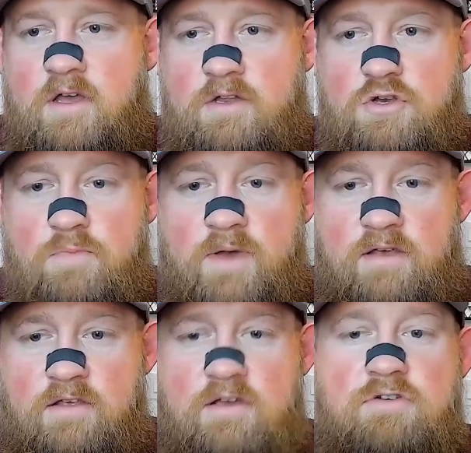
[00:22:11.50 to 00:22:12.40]
and you pay
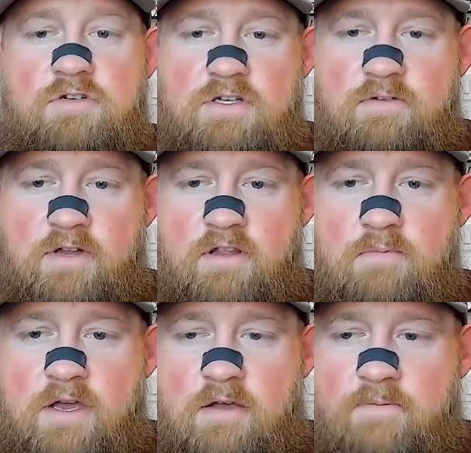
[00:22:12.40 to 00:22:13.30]
the interest only to the
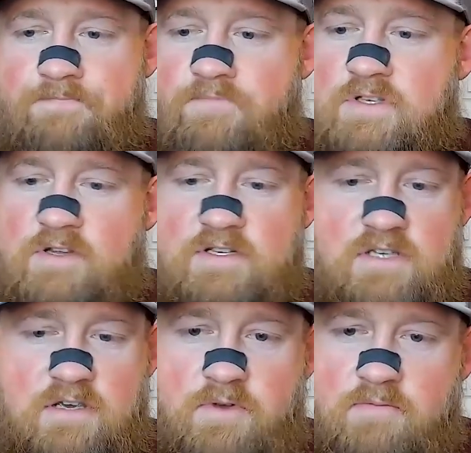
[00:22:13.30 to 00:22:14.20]
bank. So let's mm-hmm. say
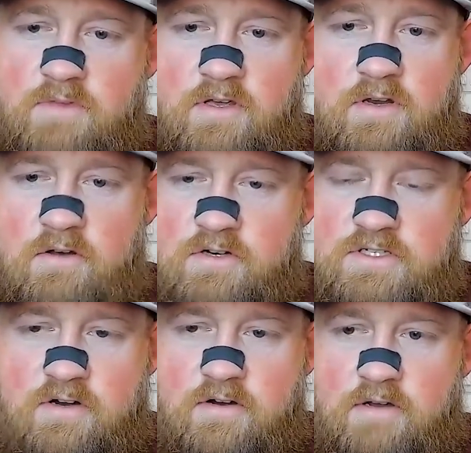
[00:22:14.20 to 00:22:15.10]
you mm-hmm. put a million dollars a
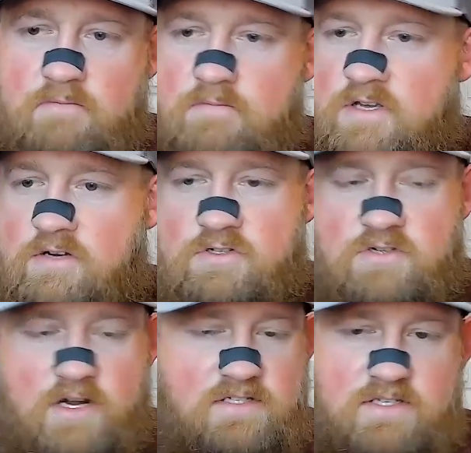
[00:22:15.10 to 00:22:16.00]
year in, the interest
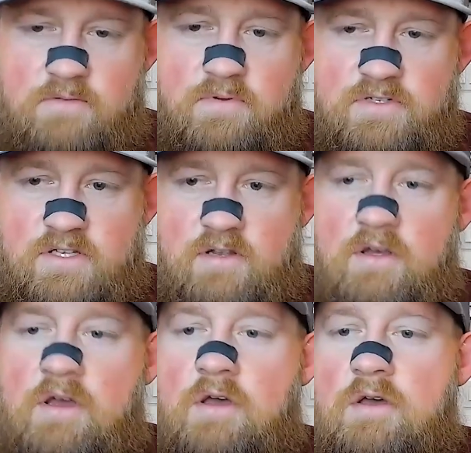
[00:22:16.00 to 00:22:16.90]
rate's 10%
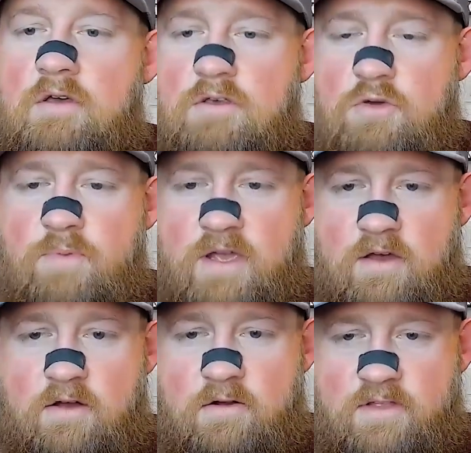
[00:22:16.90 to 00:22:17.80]
you pay
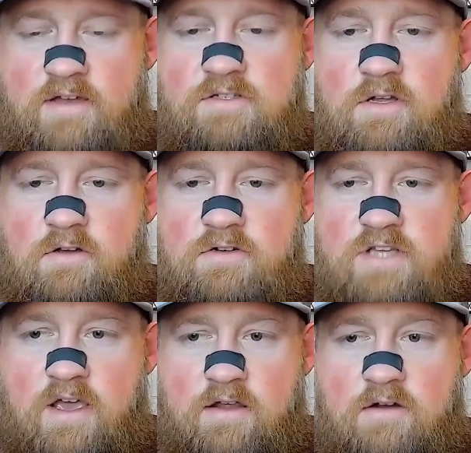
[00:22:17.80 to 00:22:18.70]
$100,000
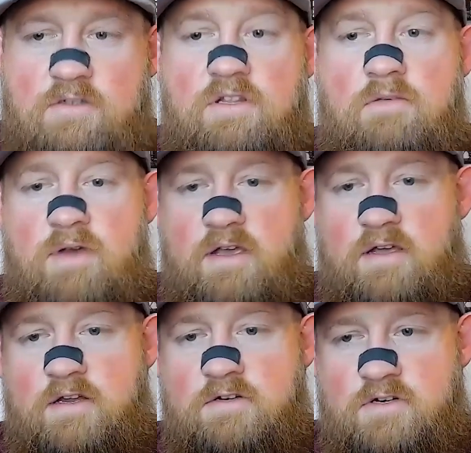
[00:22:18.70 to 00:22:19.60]
that year to the bank
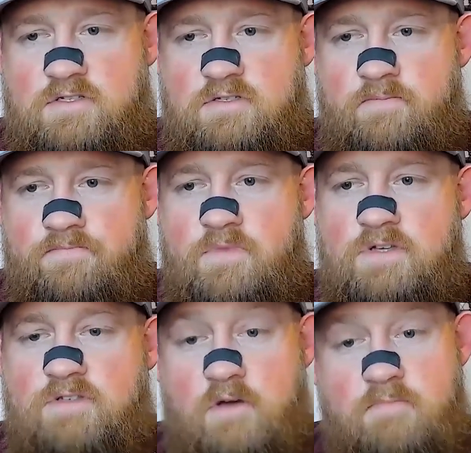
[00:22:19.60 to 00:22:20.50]
in interest.
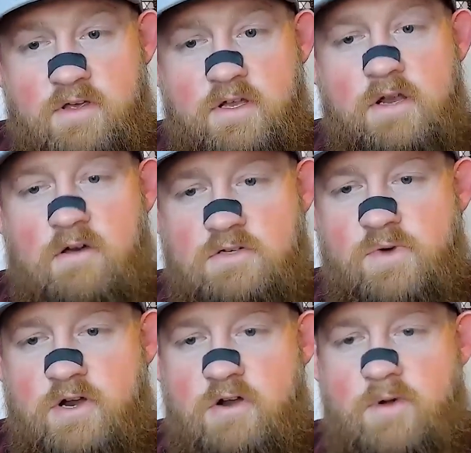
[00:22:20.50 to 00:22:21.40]
So a million dollars
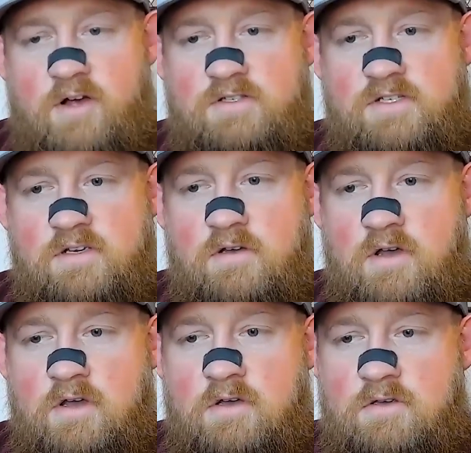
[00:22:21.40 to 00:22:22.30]
went into your policy,
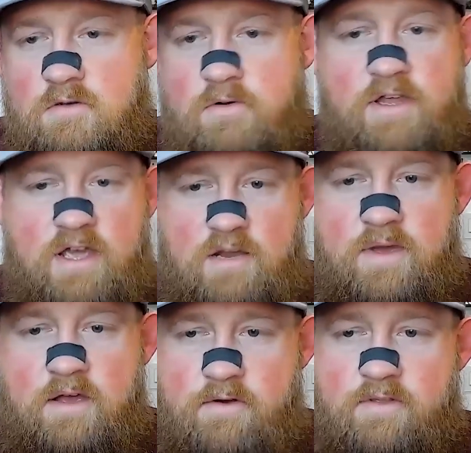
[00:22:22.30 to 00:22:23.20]
you only had to pay
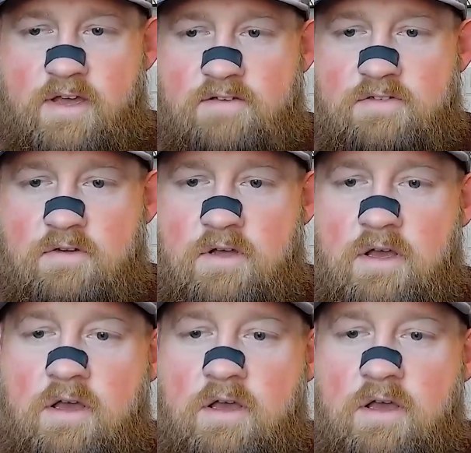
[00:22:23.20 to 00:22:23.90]
100,000.